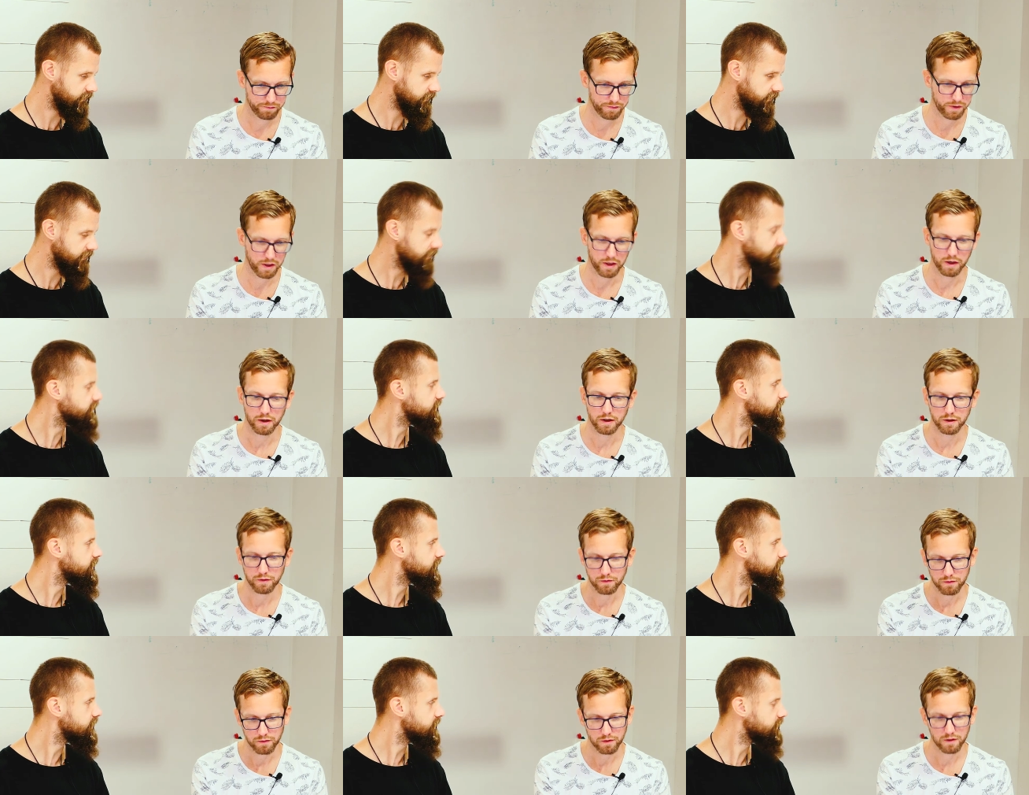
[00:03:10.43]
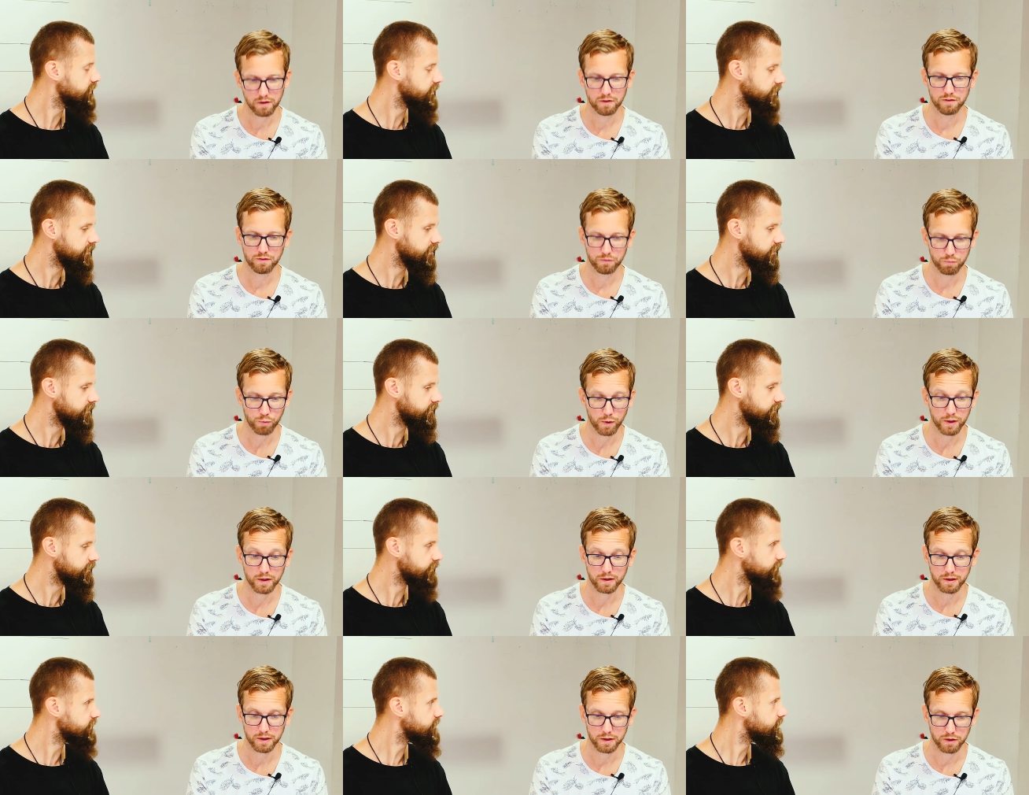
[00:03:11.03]
Speaker 1: yeah, it's, it's
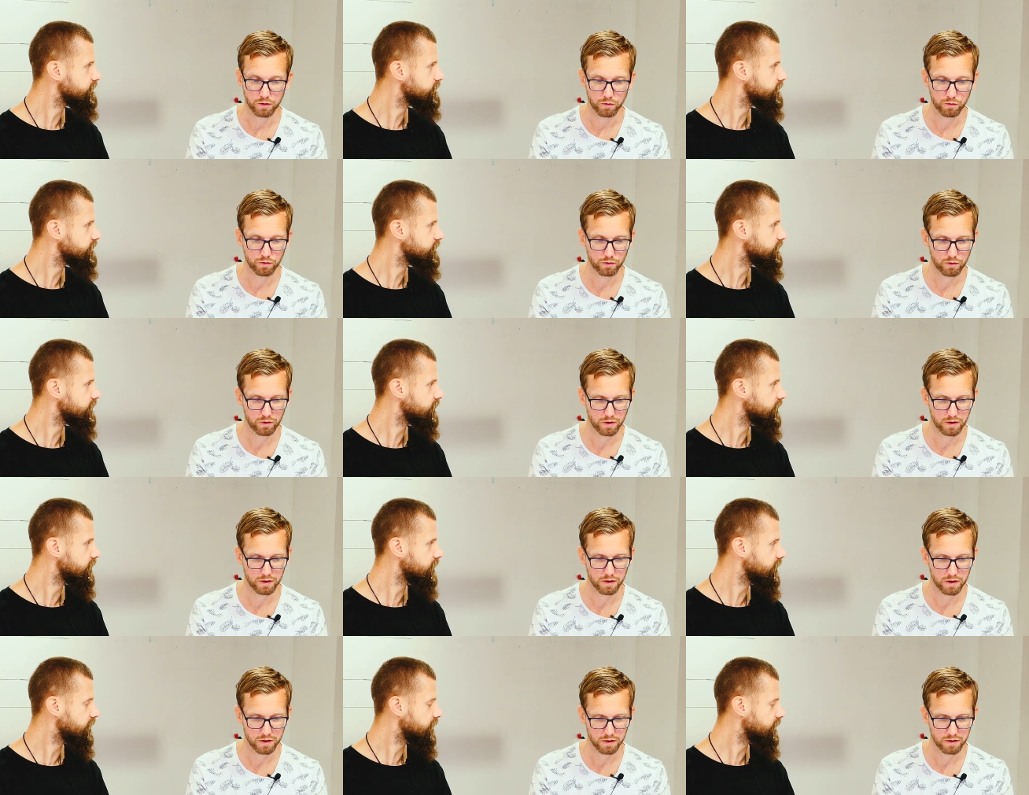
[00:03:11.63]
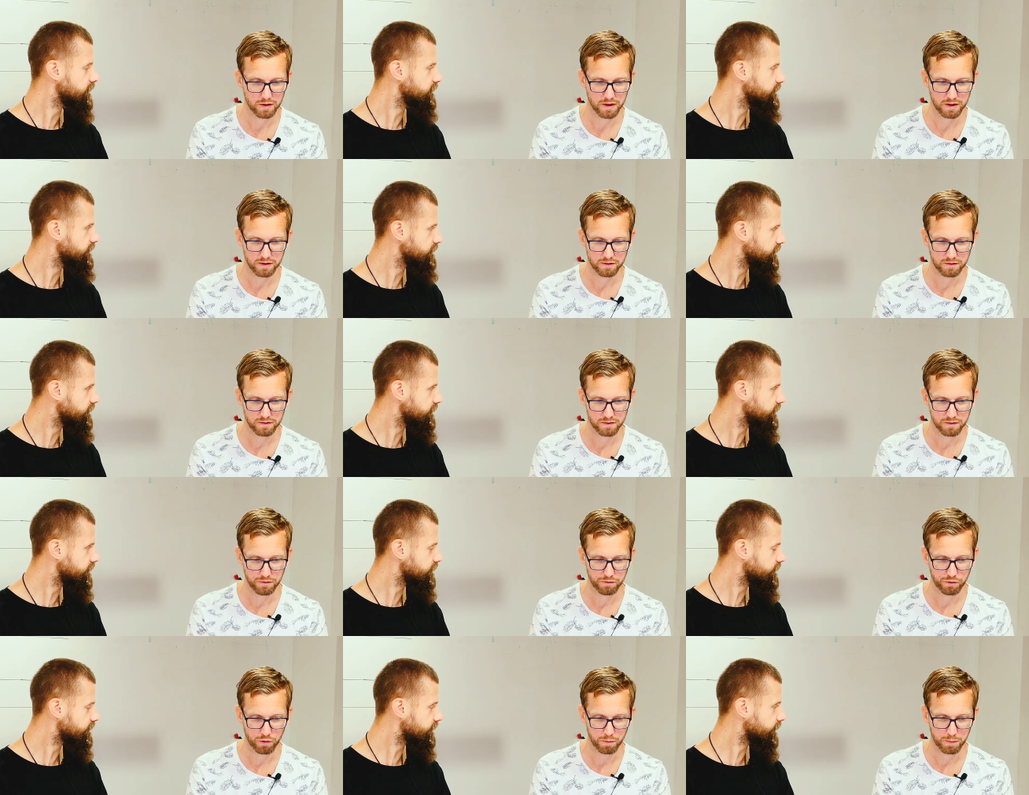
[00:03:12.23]
widely used, and, and
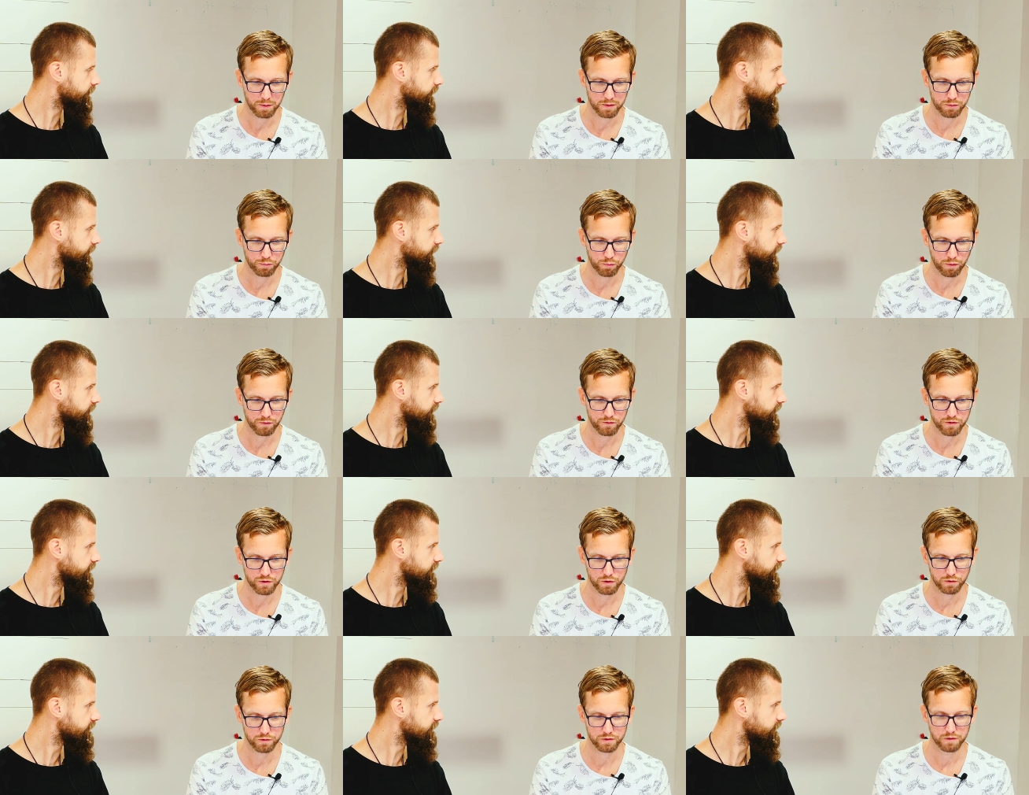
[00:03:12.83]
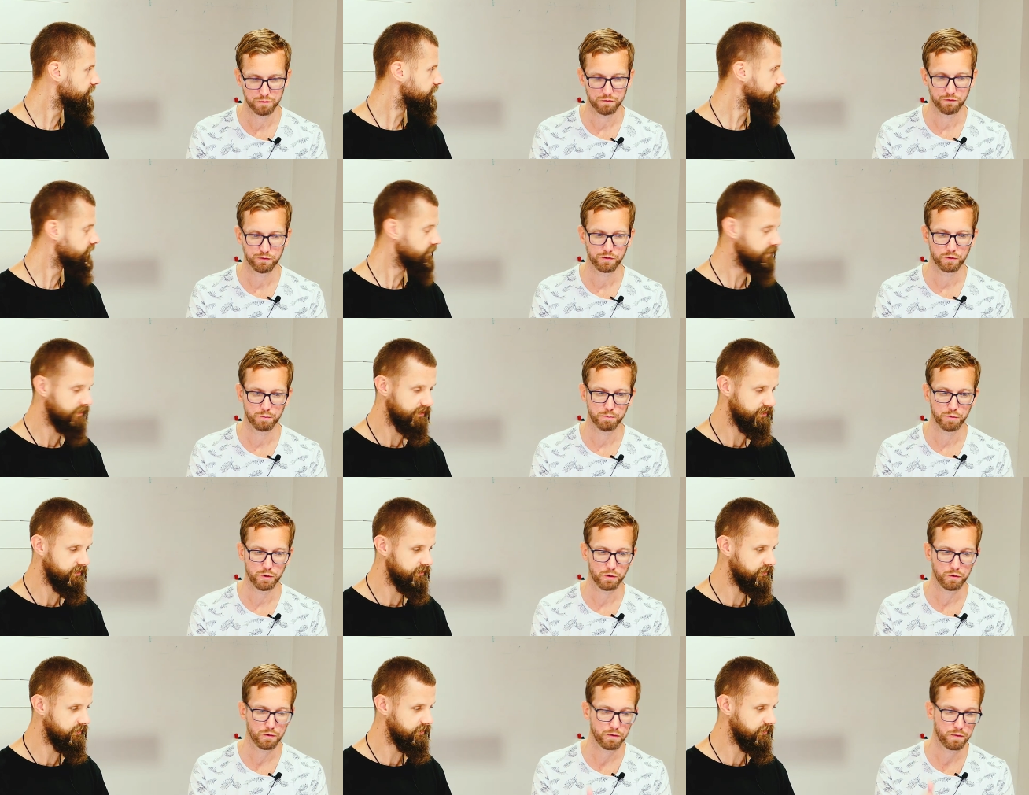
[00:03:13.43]
that's the format we've chosen
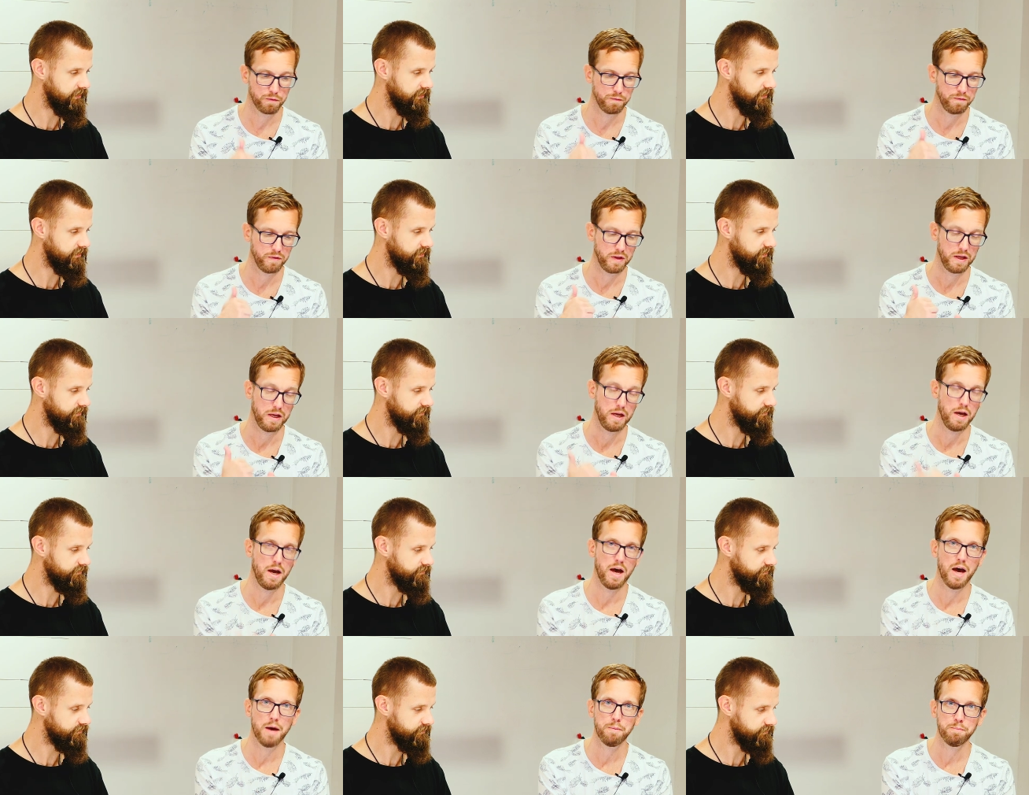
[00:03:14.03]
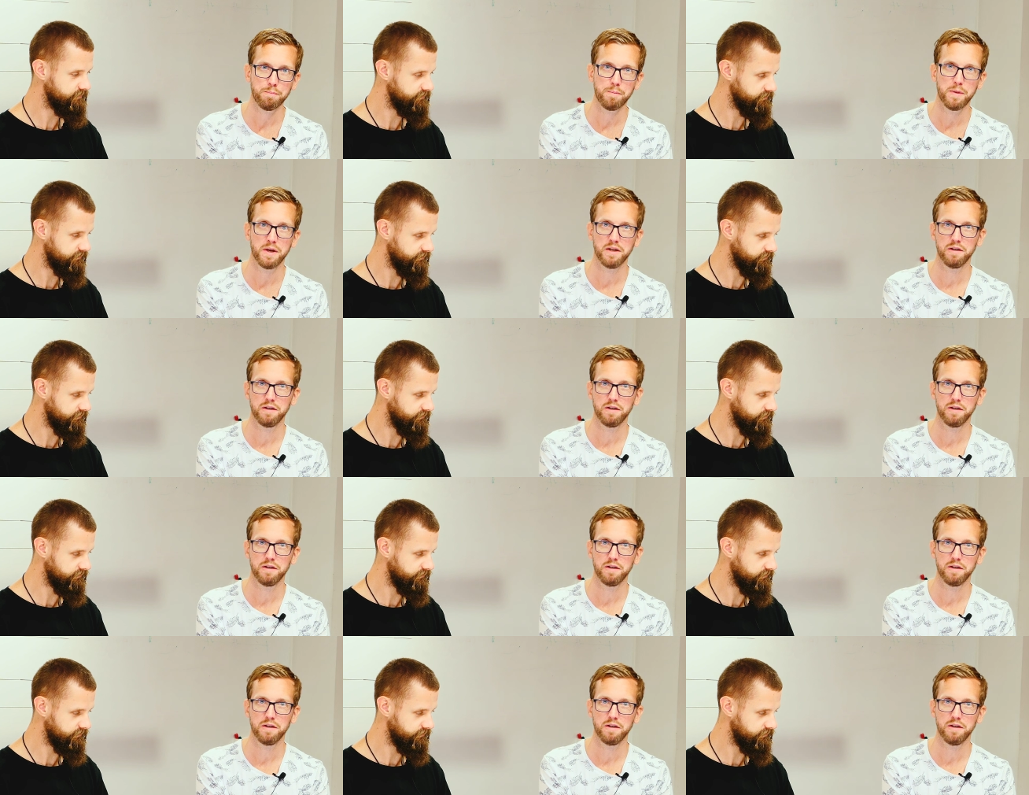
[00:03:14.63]
for both the app